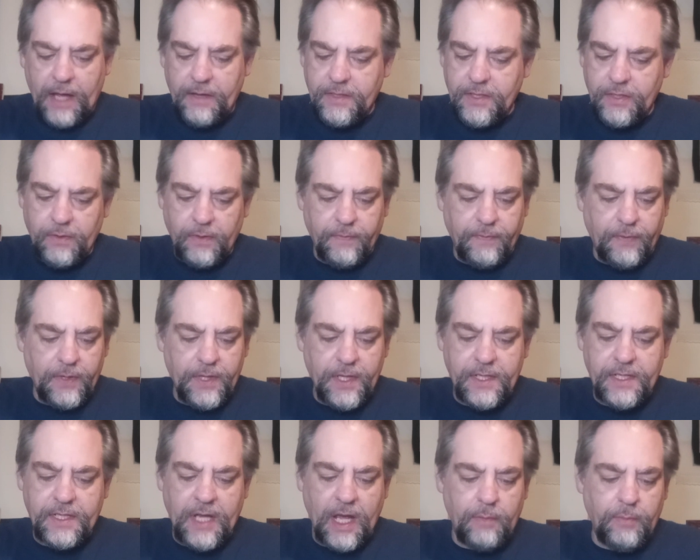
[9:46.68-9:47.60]
So for
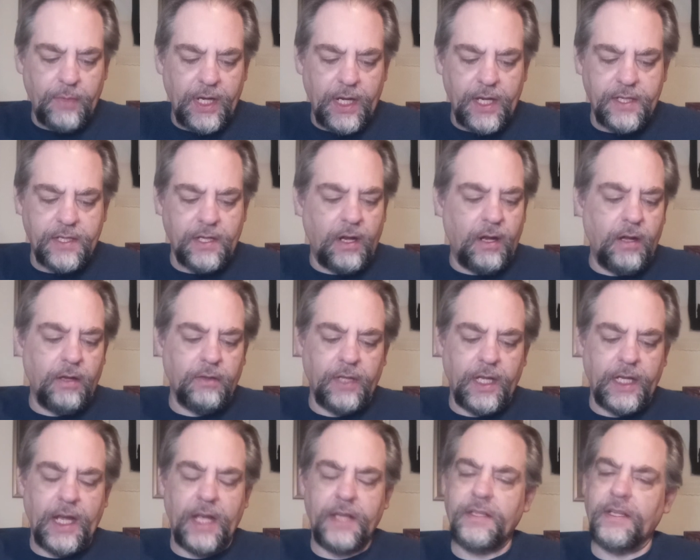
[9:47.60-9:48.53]
this 10-minute song,
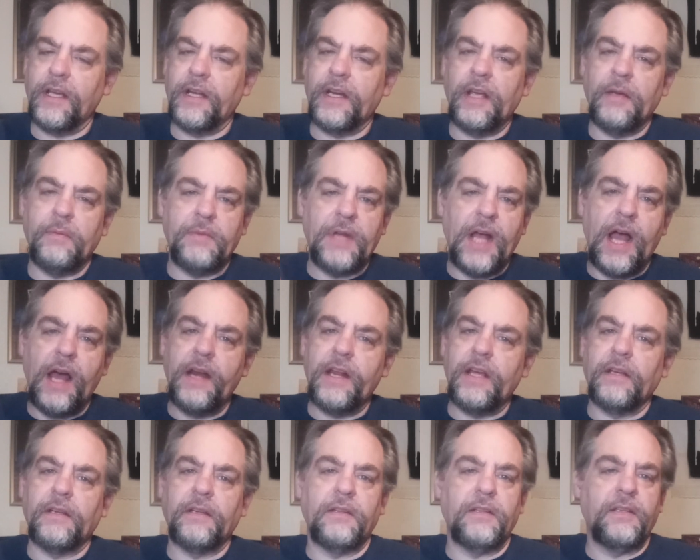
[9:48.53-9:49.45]
like I said,
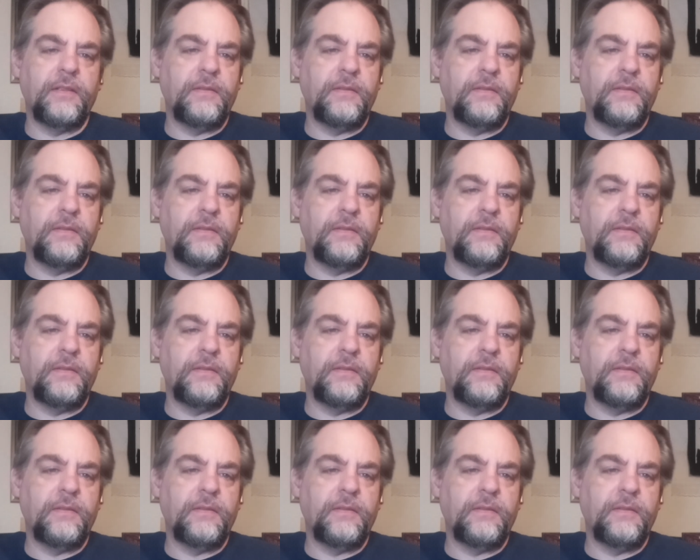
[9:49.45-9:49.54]
hypnotic.